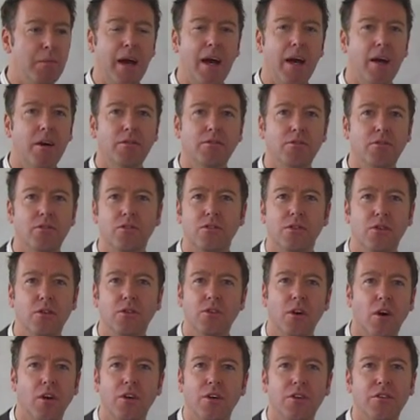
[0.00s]
$2,
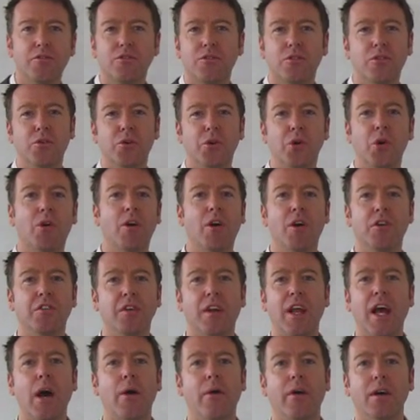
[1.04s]
€2
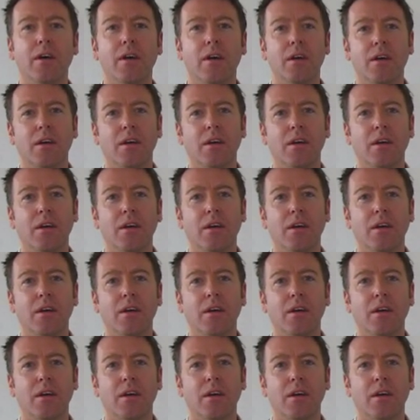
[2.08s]
an hour?